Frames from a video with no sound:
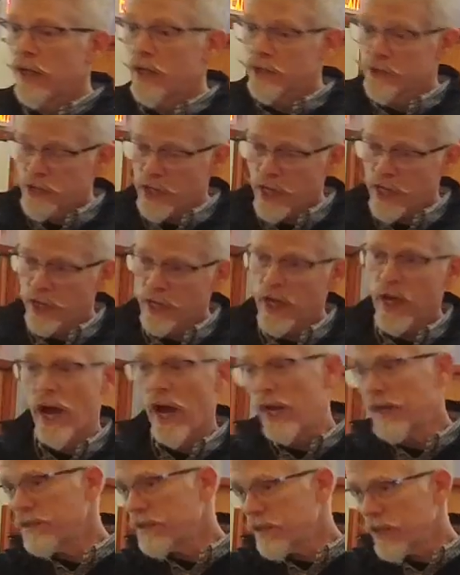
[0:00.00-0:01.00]
It's saying,
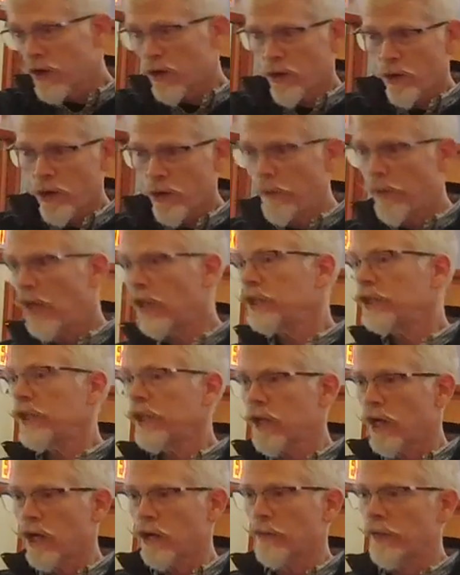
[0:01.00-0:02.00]
I see a whole bunch
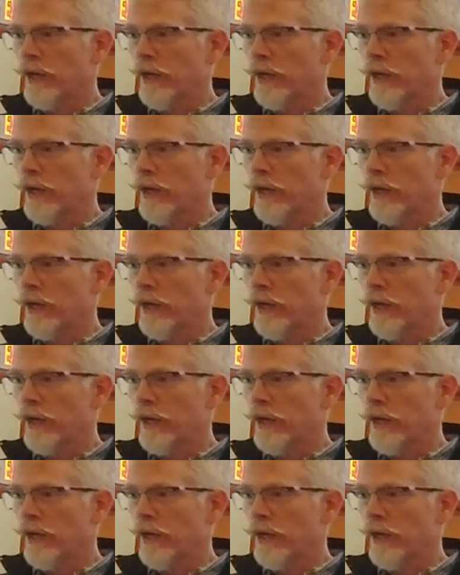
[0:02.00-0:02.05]
of young